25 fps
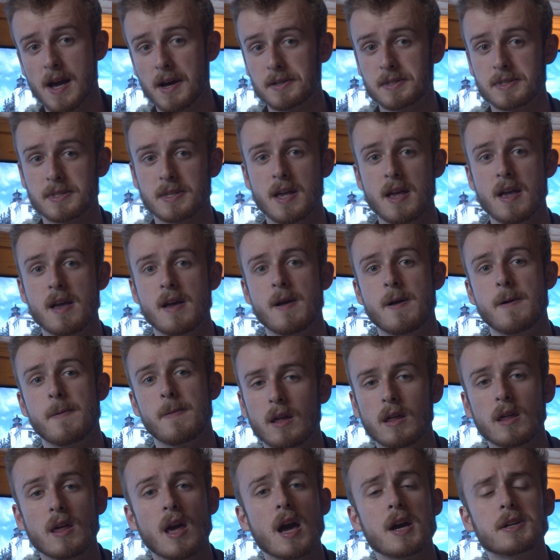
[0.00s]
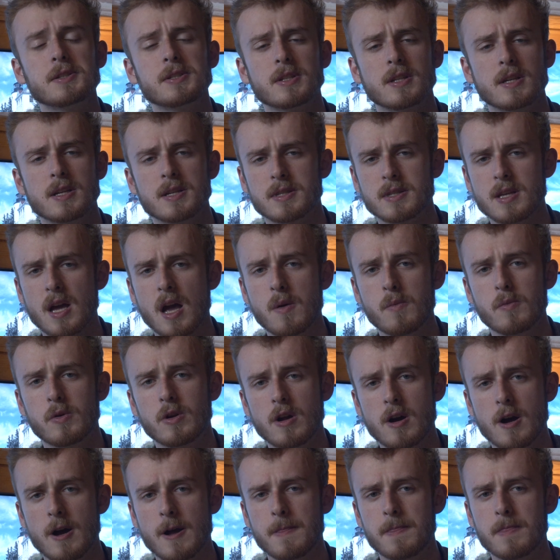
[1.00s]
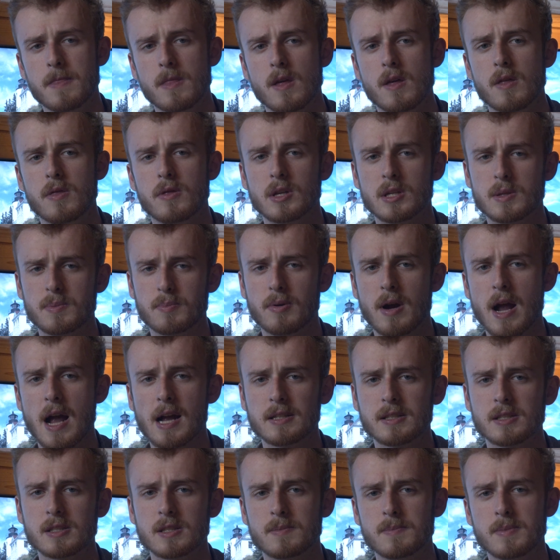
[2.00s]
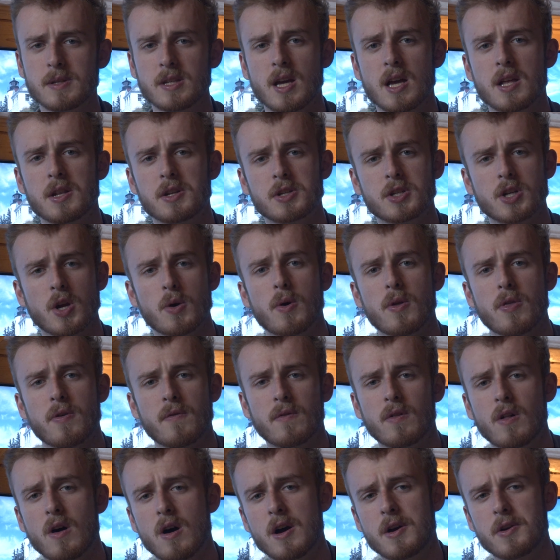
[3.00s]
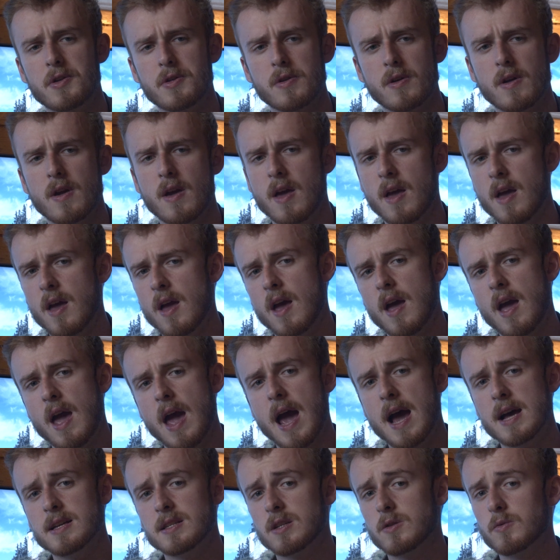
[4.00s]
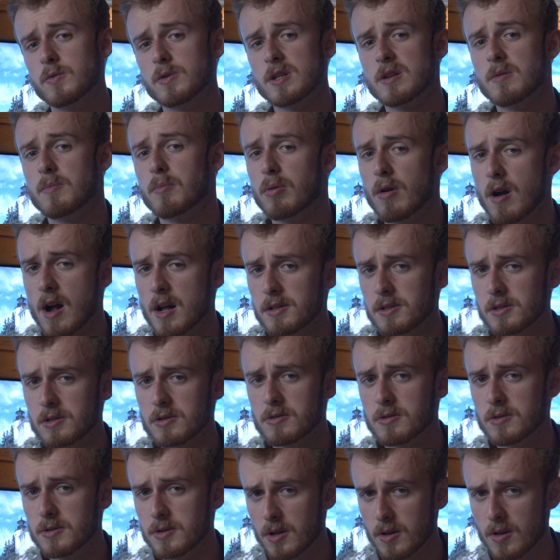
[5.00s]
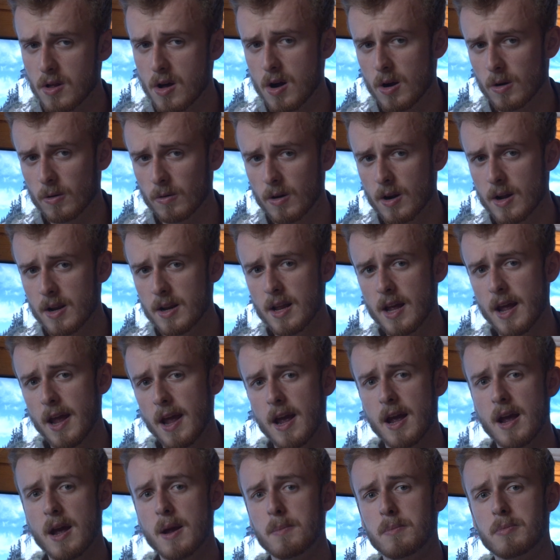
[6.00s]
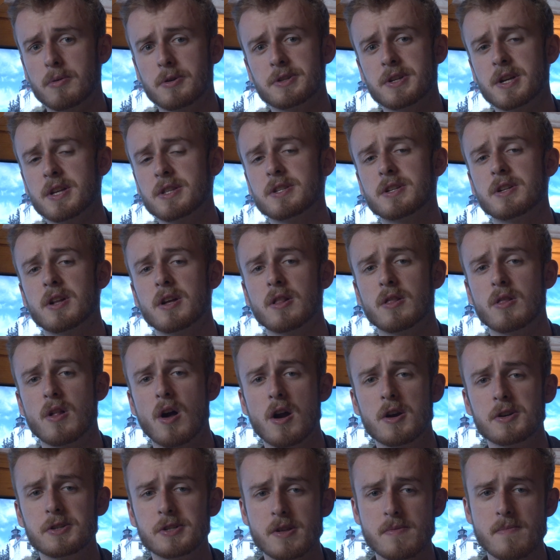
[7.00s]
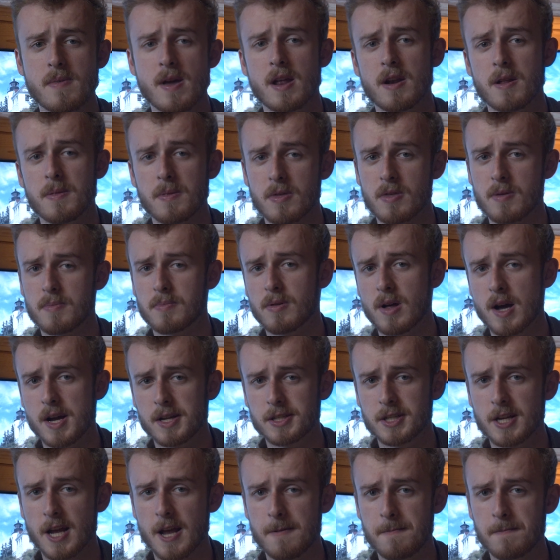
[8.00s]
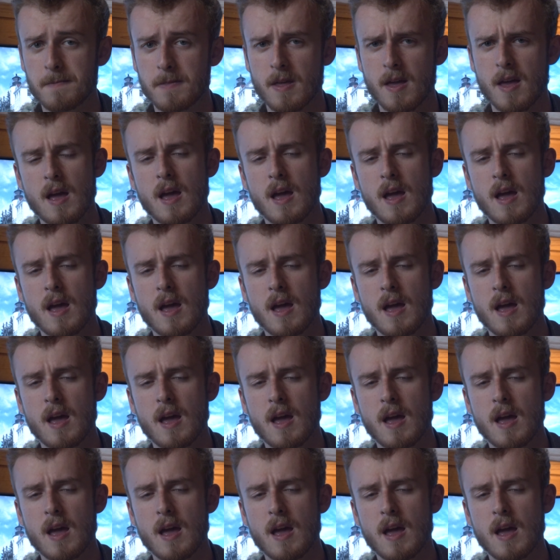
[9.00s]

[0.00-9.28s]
X. Casually, as time went on, this practice began to show its flaws, as it was impractical in the long run and presented a large demand on the supply chain.